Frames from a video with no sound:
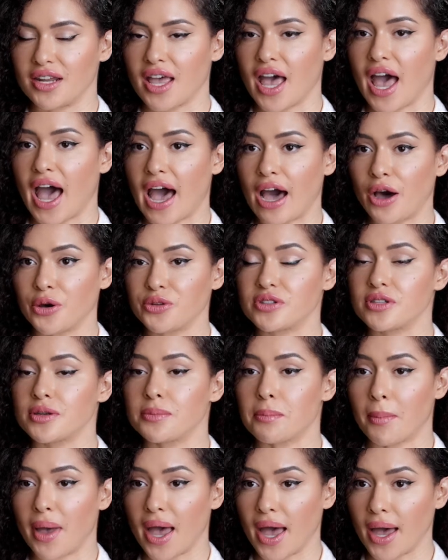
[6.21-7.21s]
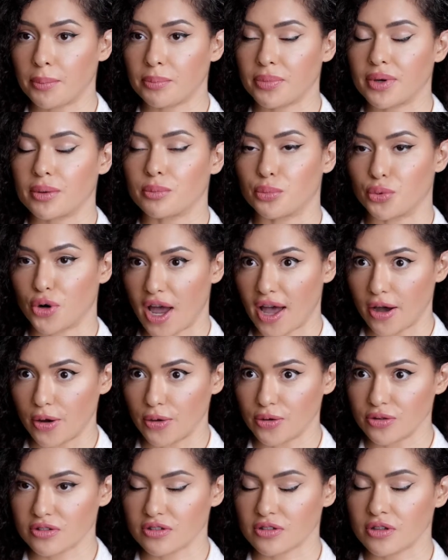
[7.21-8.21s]
how to map
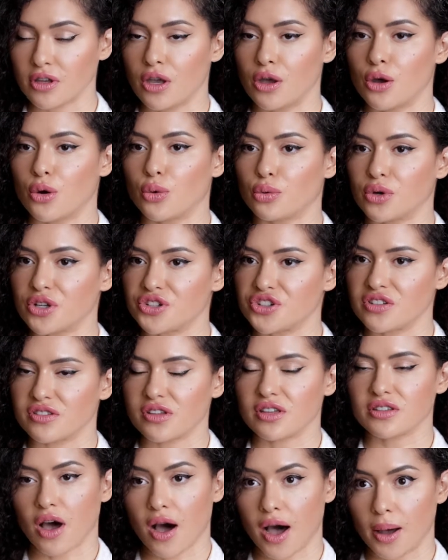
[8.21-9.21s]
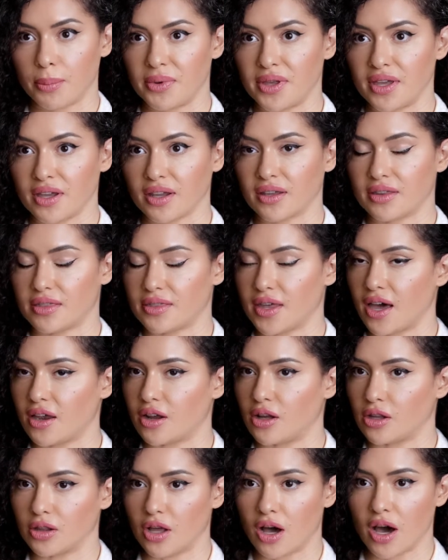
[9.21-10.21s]
brows, which is a topic that a
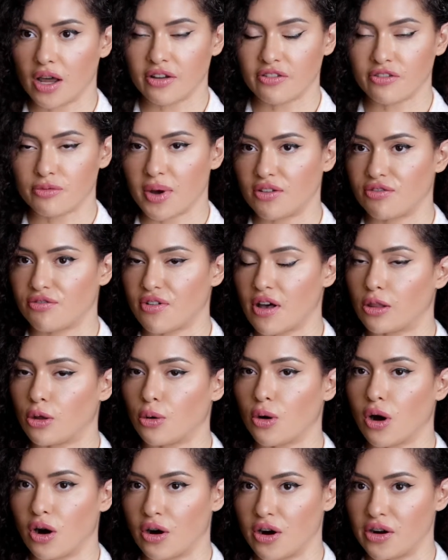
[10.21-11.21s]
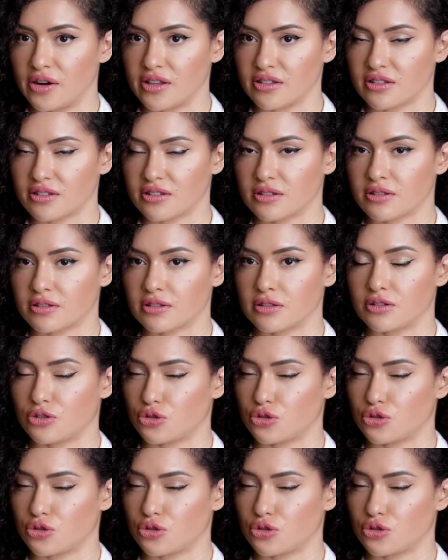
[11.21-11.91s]
lot of my fellow artists